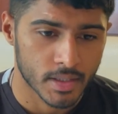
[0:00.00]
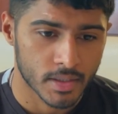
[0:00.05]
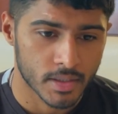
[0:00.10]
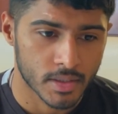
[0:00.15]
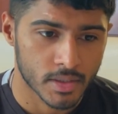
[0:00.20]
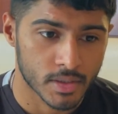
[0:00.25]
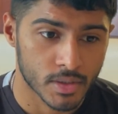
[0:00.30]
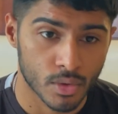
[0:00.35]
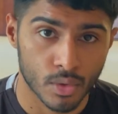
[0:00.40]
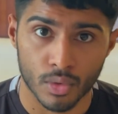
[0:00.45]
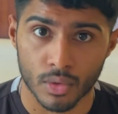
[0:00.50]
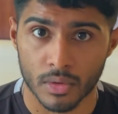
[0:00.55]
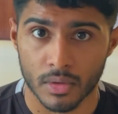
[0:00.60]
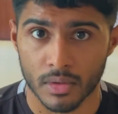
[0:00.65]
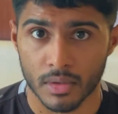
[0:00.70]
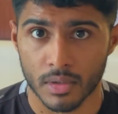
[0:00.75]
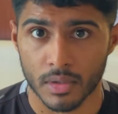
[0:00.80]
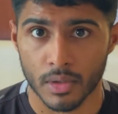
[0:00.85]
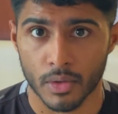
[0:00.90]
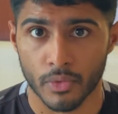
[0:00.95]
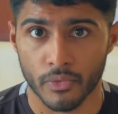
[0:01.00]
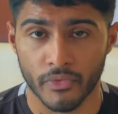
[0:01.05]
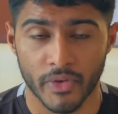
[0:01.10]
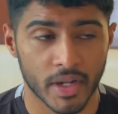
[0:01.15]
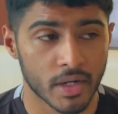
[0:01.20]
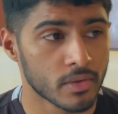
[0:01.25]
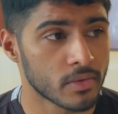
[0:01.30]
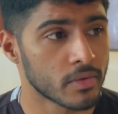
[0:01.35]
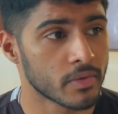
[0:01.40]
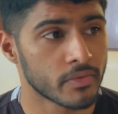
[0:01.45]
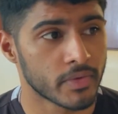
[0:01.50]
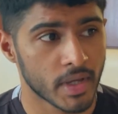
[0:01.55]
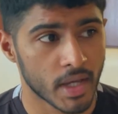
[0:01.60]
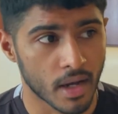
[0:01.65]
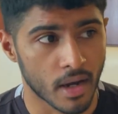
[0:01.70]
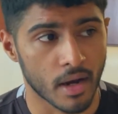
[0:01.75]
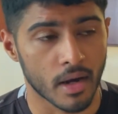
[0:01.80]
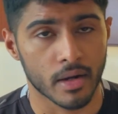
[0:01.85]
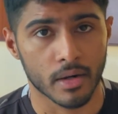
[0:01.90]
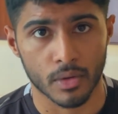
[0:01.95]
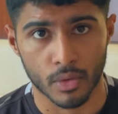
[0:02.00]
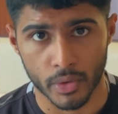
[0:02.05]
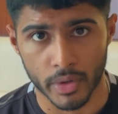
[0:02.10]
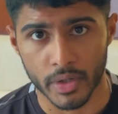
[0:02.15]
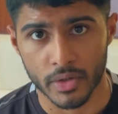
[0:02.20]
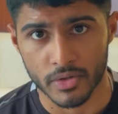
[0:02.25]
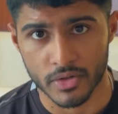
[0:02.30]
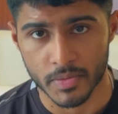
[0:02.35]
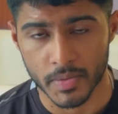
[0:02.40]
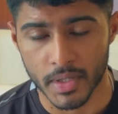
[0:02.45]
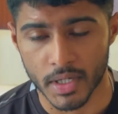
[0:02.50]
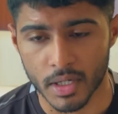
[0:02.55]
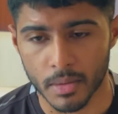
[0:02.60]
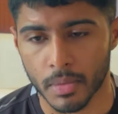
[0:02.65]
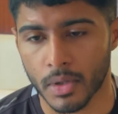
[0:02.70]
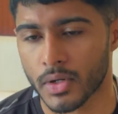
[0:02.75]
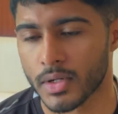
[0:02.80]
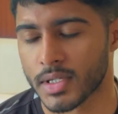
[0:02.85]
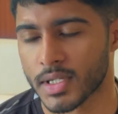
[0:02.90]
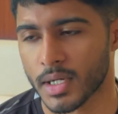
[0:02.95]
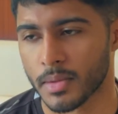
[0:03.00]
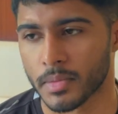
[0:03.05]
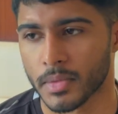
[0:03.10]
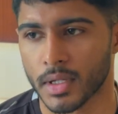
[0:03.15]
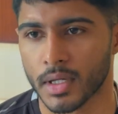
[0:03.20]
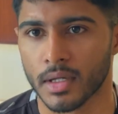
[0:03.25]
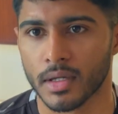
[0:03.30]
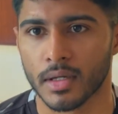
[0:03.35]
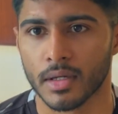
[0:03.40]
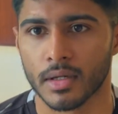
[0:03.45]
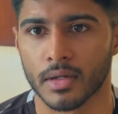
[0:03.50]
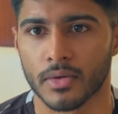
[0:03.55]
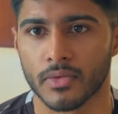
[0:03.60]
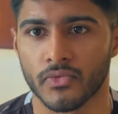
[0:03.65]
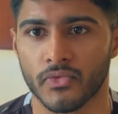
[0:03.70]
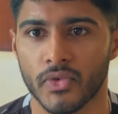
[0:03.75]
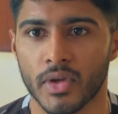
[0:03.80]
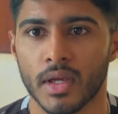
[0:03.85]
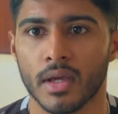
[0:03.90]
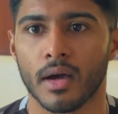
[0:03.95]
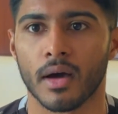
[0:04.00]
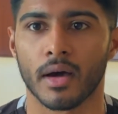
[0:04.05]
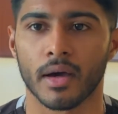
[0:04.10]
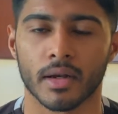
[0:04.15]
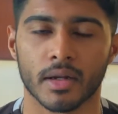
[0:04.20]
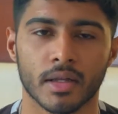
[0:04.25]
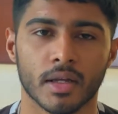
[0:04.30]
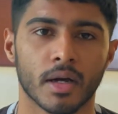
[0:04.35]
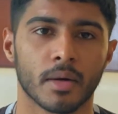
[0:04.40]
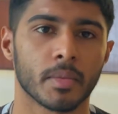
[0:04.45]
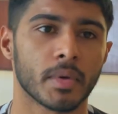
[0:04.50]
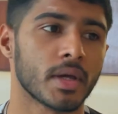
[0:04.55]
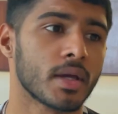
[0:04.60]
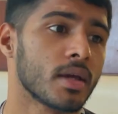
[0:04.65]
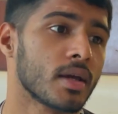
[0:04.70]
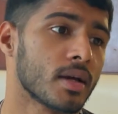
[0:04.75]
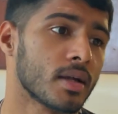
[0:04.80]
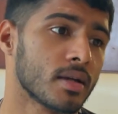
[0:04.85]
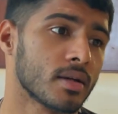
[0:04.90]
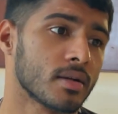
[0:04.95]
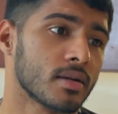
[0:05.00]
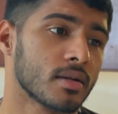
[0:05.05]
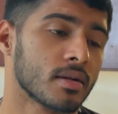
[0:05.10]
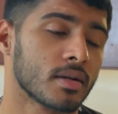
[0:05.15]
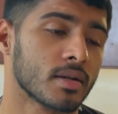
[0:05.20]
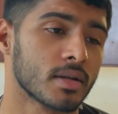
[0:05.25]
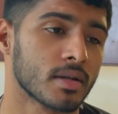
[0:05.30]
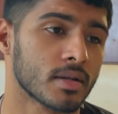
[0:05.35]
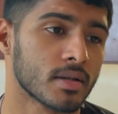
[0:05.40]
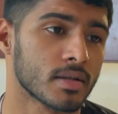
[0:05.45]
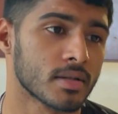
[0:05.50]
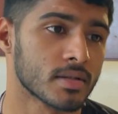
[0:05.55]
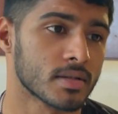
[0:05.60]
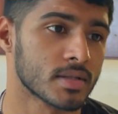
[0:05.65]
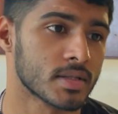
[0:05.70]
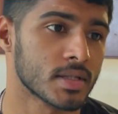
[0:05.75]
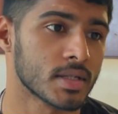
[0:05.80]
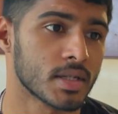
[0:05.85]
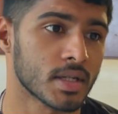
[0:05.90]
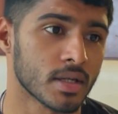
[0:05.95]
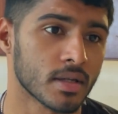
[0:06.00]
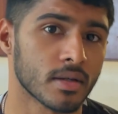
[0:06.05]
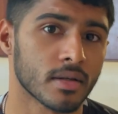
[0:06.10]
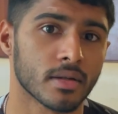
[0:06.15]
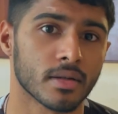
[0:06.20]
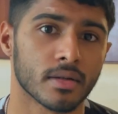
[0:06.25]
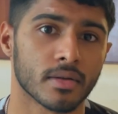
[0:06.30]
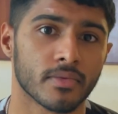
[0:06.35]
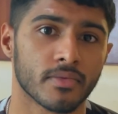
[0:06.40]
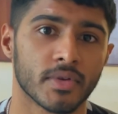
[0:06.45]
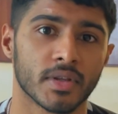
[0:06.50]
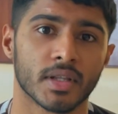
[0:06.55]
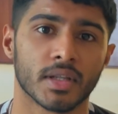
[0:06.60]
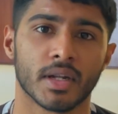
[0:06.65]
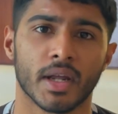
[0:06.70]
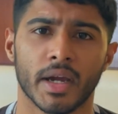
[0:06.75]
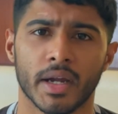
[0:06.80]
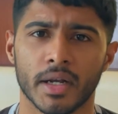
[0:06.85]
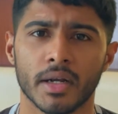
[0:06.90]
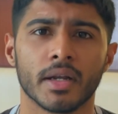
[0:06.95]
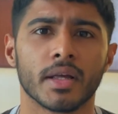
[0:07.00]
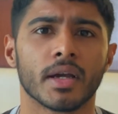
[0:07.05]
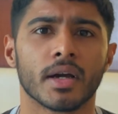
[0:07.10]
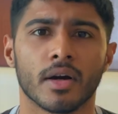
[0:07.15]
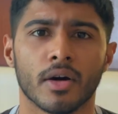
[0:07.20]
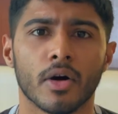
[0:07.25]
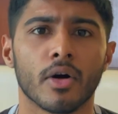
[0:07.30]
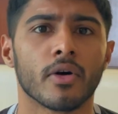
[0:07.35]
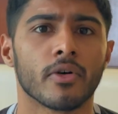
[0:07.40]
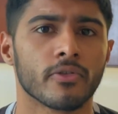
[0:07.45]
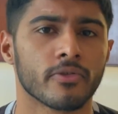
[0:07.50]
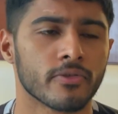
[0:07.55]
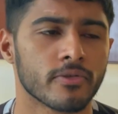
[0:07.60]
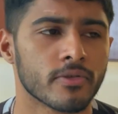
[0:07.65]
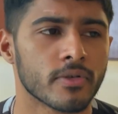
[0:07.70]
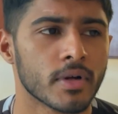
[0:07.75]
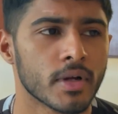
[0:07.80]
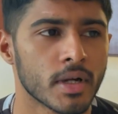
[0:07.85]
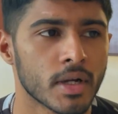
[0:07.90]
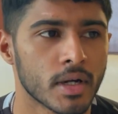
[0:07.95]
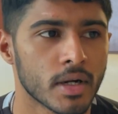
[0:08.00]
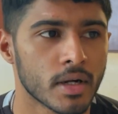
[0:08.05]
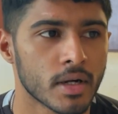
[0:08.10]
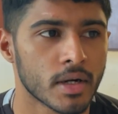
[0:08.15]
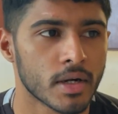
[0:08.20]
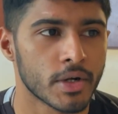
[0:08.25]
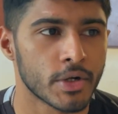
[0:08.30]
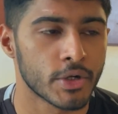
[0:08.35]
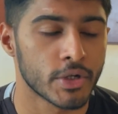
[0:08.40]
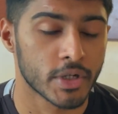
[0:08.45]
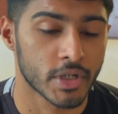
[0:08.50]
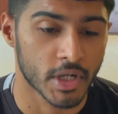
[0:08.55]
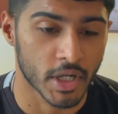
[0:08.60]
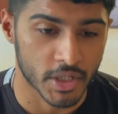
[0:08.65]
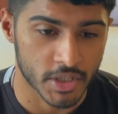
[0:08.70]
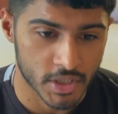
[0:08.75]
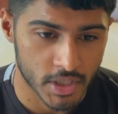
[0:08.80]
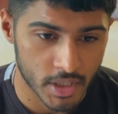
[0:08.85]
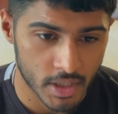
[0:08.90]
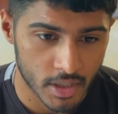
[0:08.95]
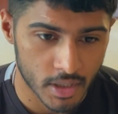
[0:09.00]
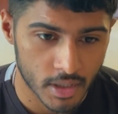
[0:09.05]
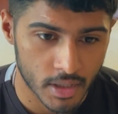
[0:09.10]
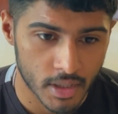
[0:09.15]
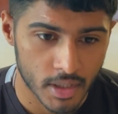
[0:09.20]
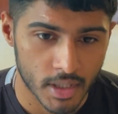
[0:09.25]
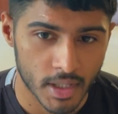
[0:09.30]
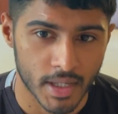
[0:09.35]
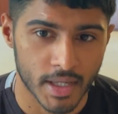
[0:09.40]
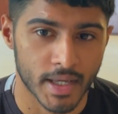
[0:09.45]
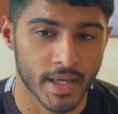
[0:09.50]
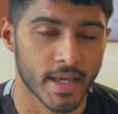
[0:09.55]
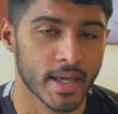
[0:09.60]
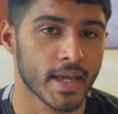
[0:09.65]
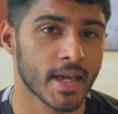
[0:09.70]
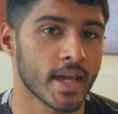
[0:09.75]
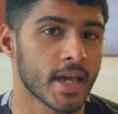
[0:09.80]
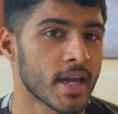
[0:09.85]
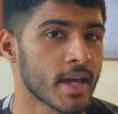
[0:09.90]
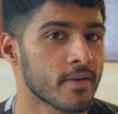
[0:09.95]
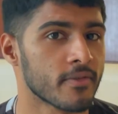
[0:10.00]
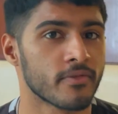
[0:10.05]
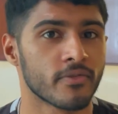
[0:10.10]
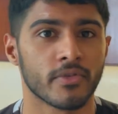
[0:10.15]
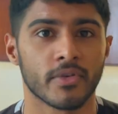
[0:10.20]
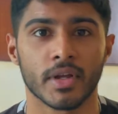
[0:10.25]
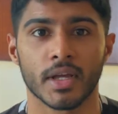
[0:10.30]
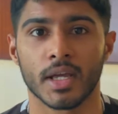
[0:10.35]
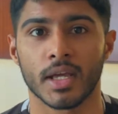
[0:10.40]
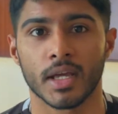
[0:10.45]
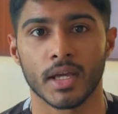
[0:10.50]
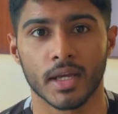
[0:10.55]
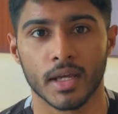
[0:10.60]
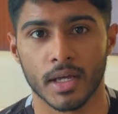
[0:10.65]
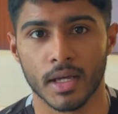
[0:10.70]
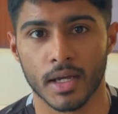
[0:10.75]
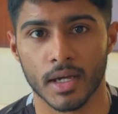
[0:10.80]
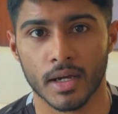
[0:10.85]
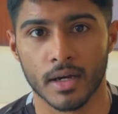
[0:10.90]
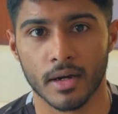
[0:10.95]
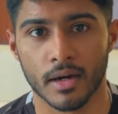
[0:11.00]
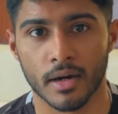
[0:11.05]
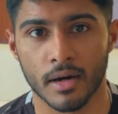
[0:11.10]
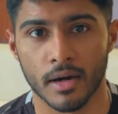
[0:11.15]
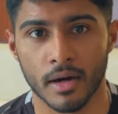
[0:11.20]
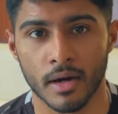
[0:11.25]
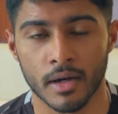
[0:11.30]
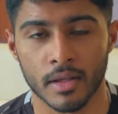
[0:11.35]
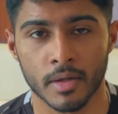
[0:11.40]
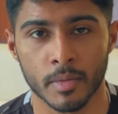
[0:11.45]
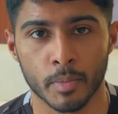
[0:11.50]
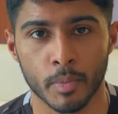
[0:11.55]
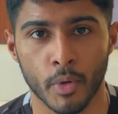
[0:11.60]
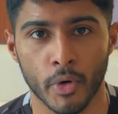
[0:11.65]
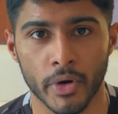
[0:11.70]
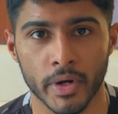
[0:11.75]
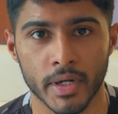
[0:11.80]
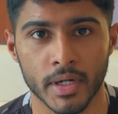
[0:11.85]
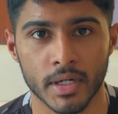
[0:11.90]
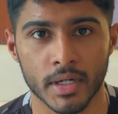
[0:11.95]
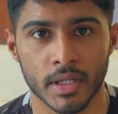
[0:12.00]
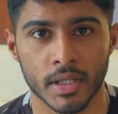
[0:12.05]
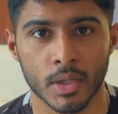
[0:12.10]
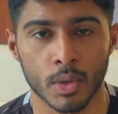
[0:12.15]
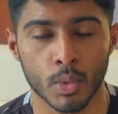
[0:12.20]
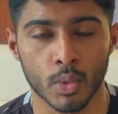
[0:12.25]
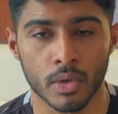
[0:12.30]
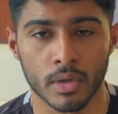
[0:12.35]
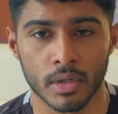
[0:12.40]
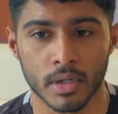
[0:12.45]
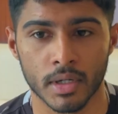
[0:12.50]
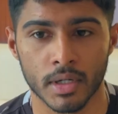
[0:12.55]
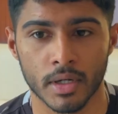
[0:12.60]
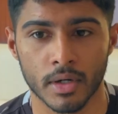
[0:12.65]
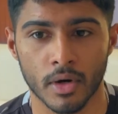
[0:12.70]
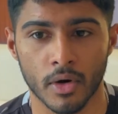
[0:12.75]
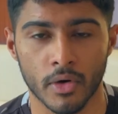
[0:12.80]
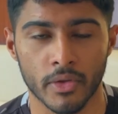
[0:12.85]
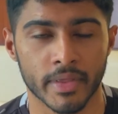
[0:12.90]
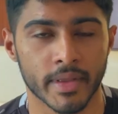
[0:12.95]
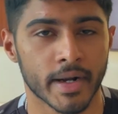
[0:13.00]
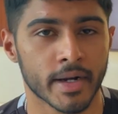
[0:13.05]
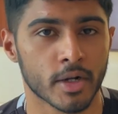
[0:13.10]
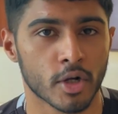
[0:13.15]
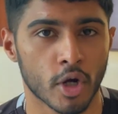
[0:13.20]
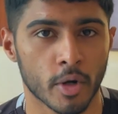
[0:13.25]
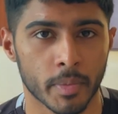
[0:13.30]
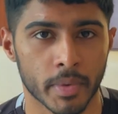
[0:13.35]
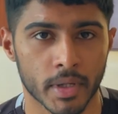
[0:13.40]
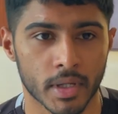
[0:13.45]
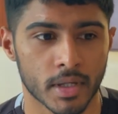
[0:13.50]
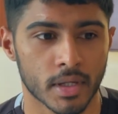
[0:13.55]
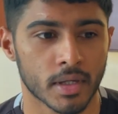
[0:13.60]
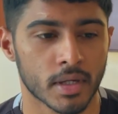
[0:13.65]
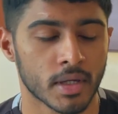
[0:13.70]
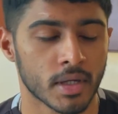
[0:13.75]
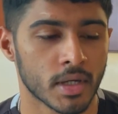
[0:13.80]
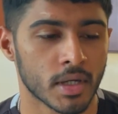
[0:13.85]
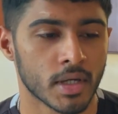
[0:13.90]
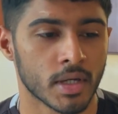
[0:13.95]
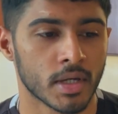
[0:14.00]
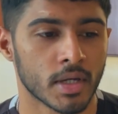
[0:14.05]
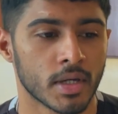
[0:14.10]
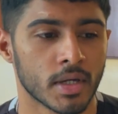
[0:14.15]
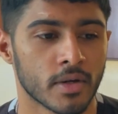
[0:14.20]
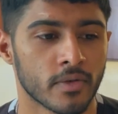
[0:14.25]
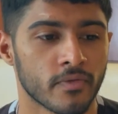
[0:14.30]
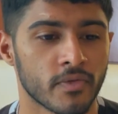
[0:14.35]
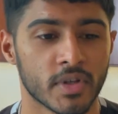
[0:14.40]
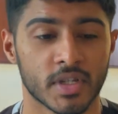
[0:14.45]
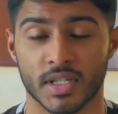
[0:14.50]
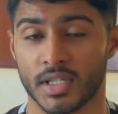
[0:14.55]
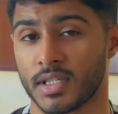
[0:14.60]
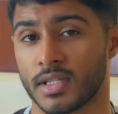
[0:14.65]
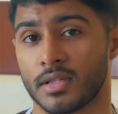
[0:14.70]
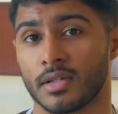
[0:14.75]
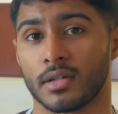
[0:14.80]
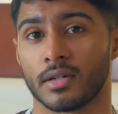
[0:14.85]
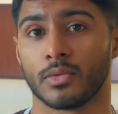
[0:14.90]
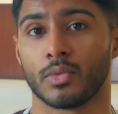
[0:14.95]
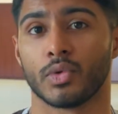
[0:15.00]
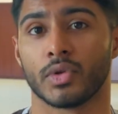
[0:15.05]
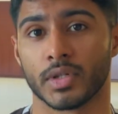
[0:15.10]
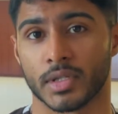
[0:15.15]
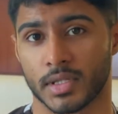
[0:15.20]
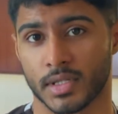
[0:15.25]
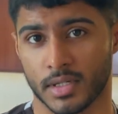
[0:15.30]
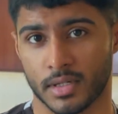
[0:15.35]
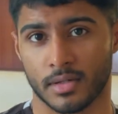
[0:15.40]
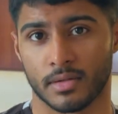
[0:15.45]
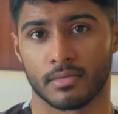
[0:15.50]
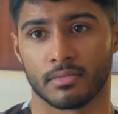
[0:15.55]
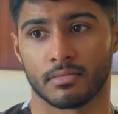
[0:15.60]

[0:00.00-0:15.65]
So, whenever we are going to speak about something, we are coming and sitting with an idea of touching every other point in the world on that topic, which is the worst